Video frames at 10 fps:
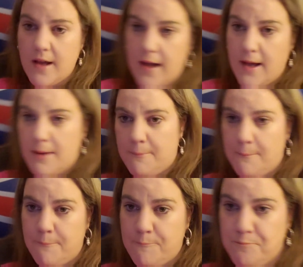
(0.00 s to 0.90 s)

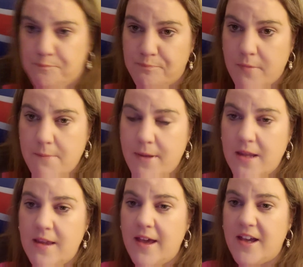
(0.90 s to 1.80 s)
Um,
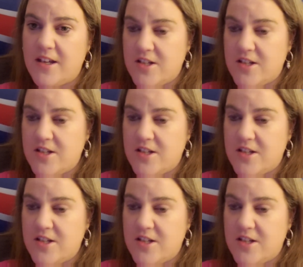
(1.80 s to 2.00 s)
but yeah,